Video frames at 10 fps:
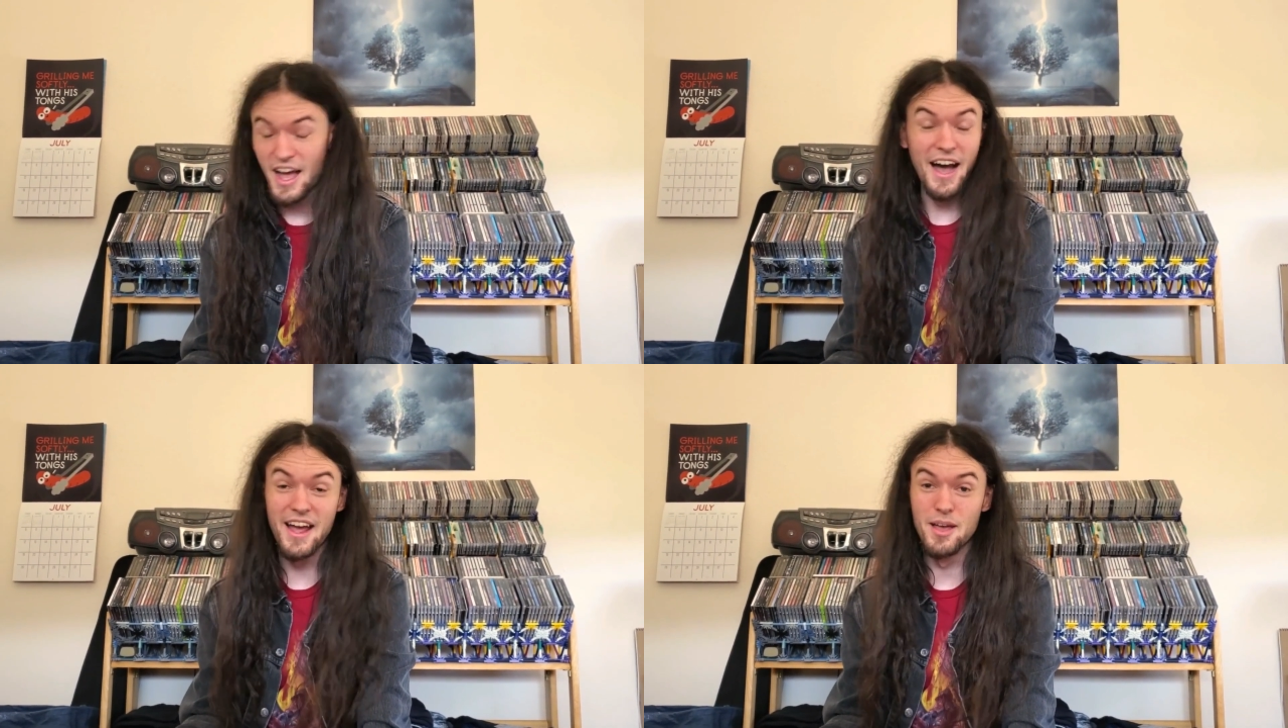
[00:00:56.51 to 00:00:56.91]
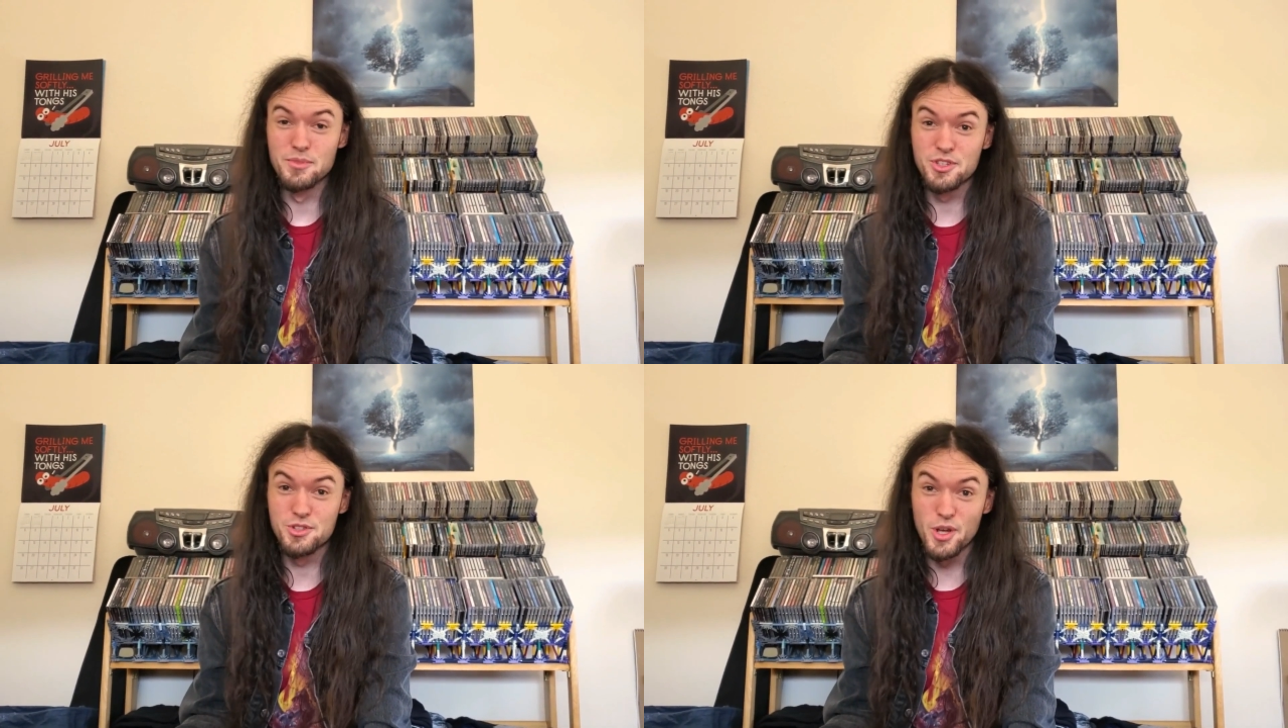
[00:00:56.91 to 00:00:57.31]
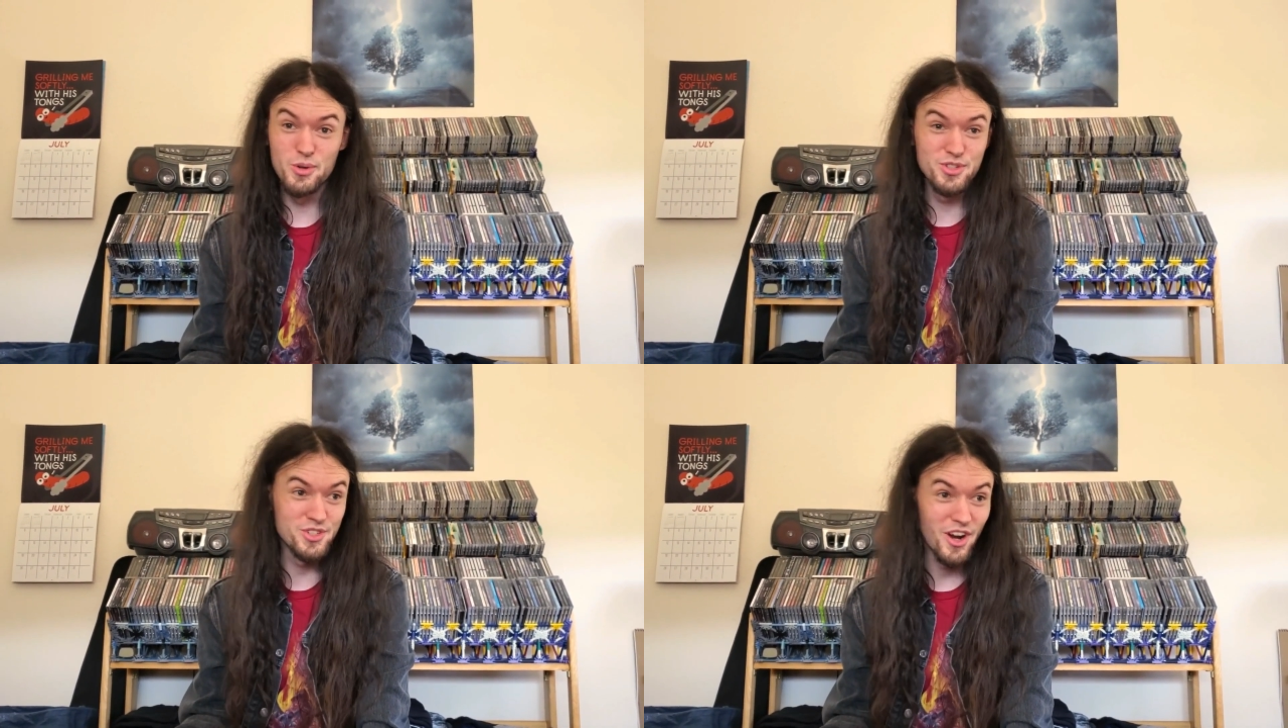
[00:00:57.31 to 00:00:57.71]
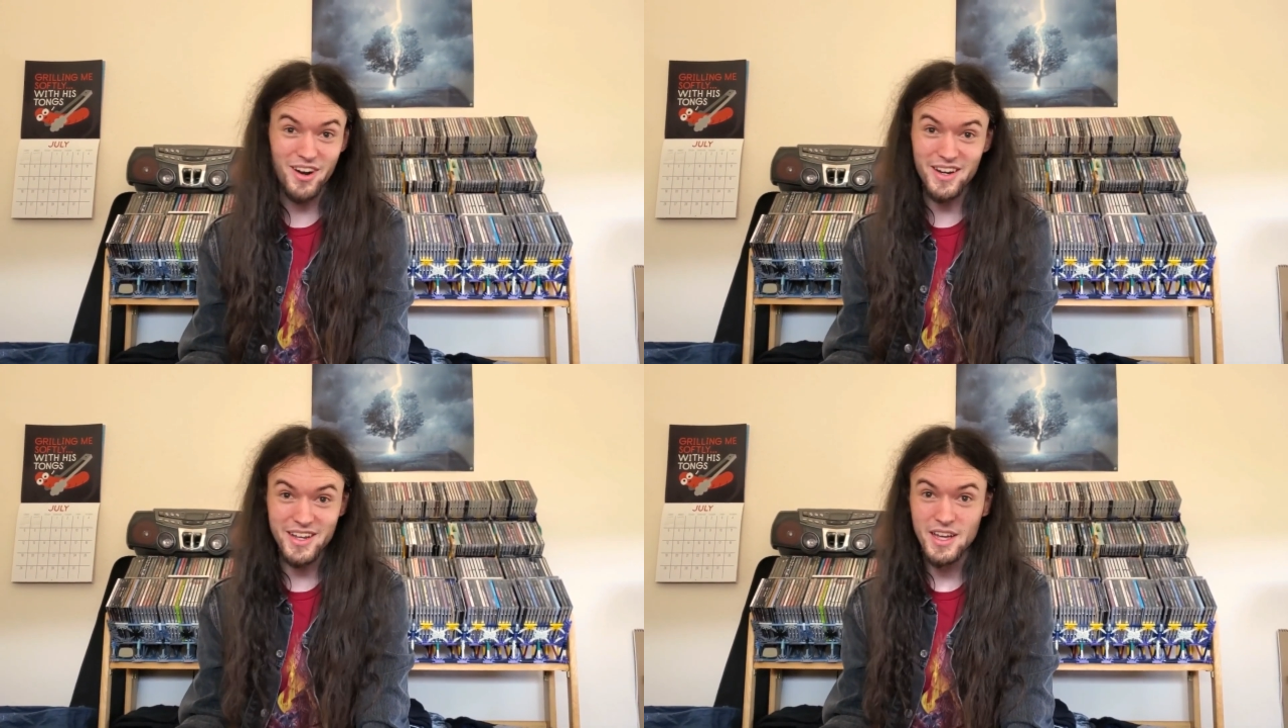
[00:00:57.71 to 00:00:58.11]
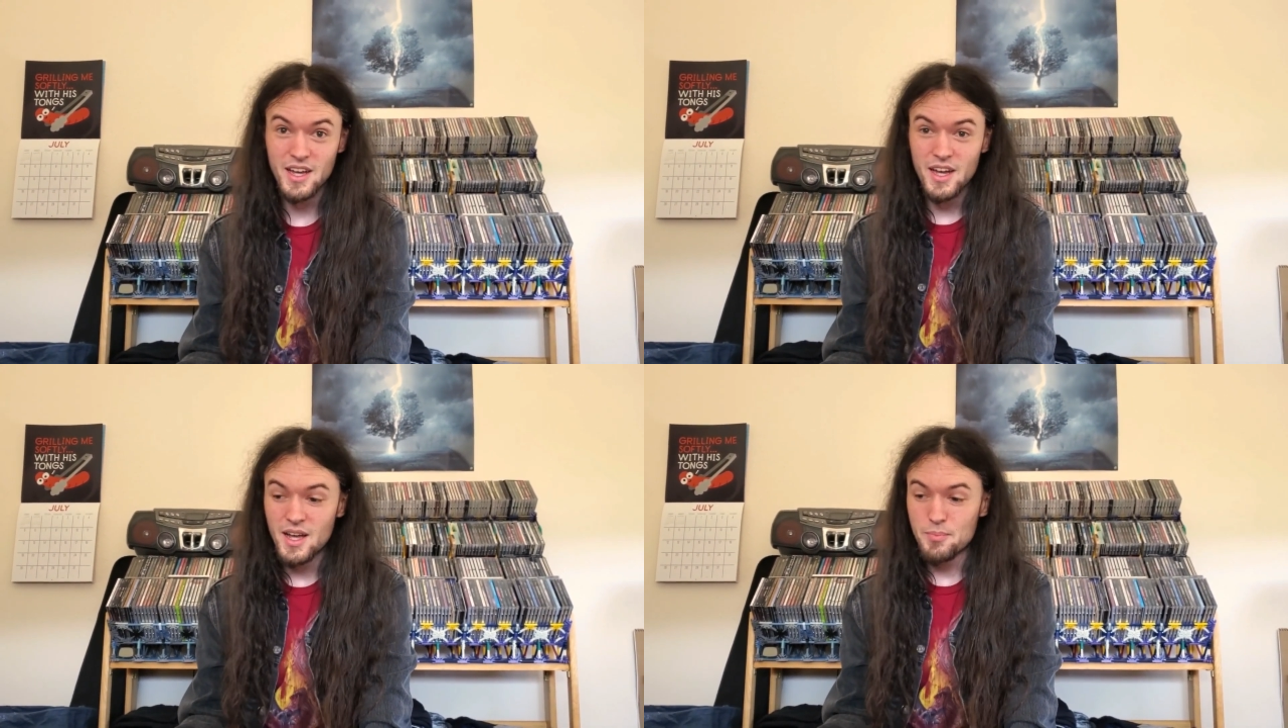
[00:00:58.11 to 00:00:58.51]
I am so sorry.
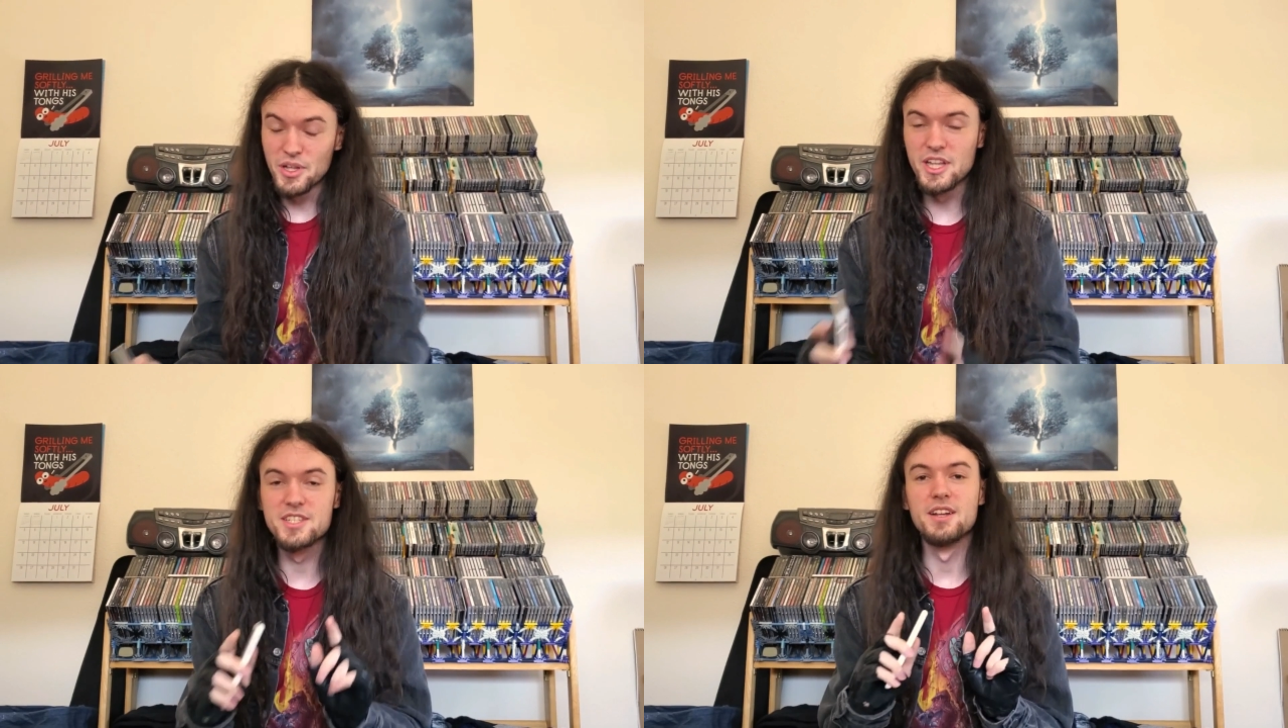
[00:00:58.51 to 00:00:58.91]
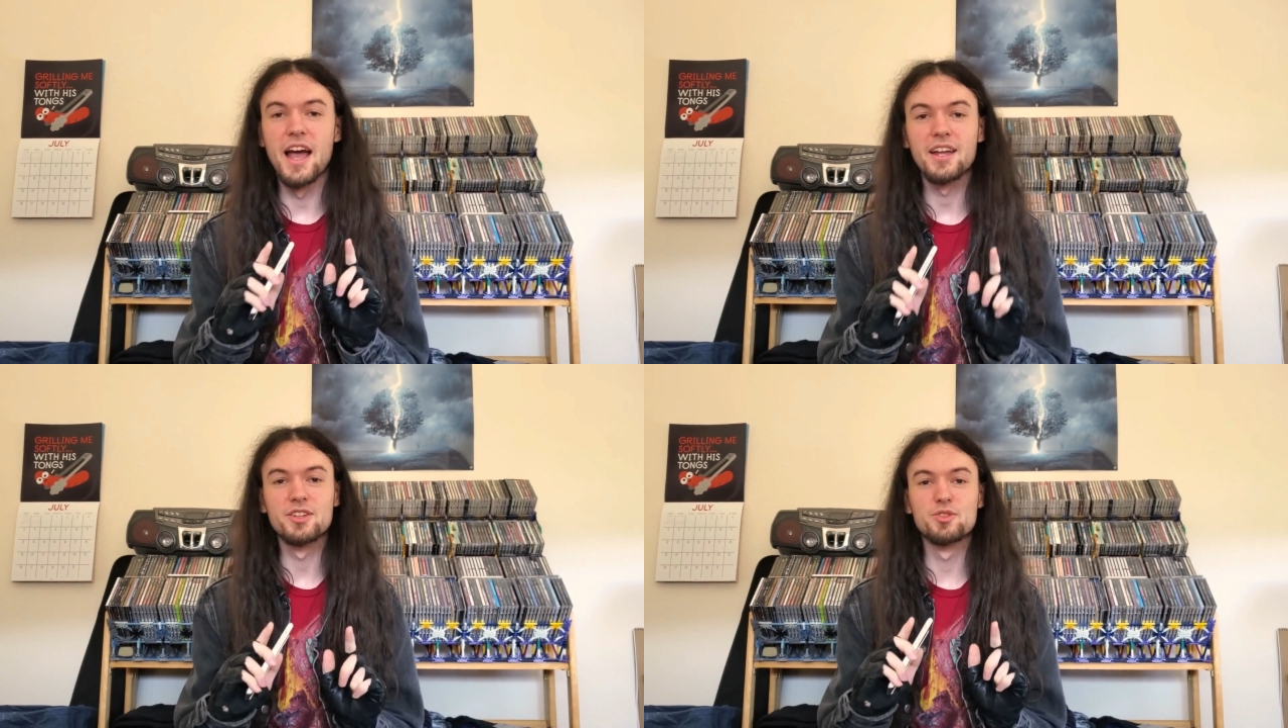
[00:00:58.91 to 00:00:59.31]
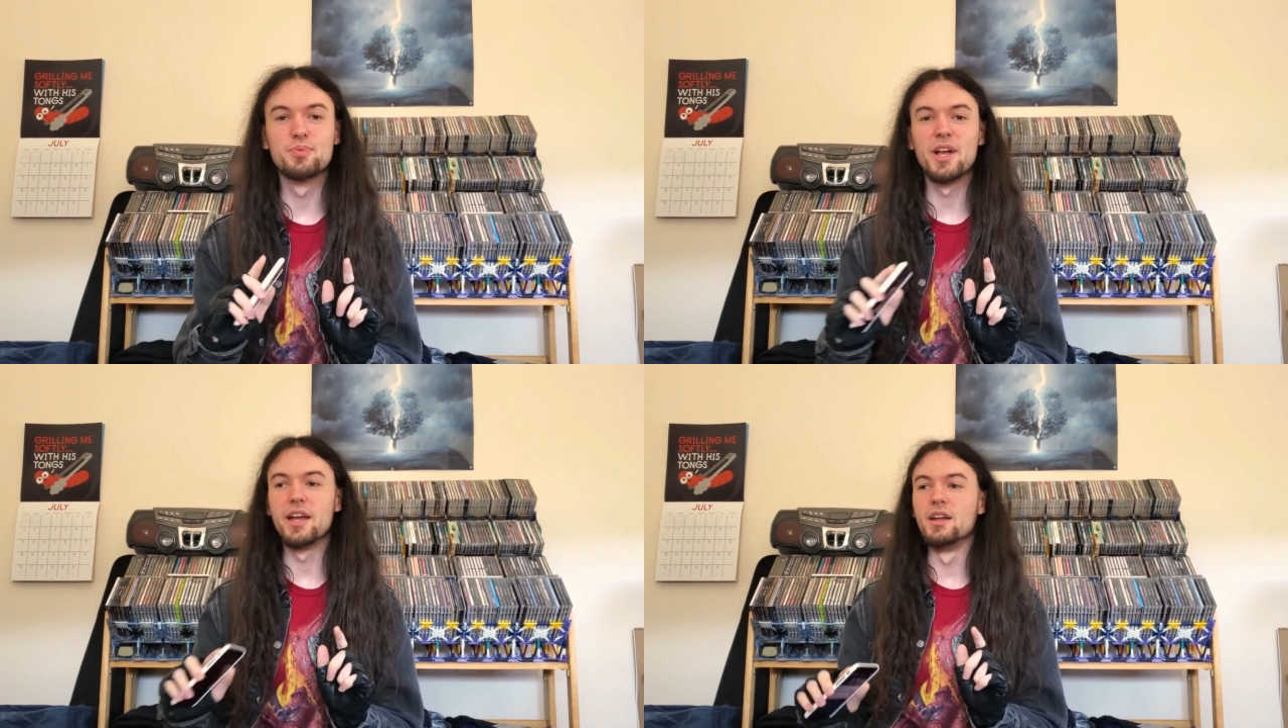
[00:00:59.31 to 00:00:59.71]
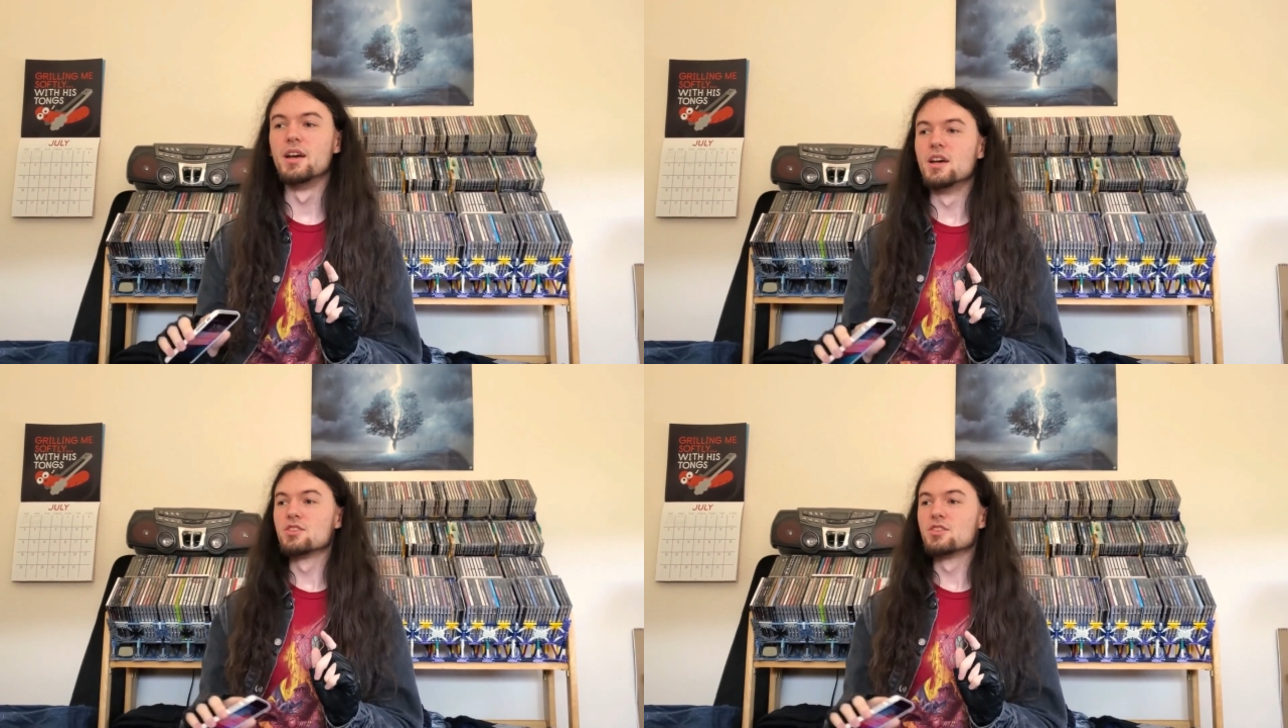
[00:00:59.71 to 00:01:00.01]
But listen, I can explain.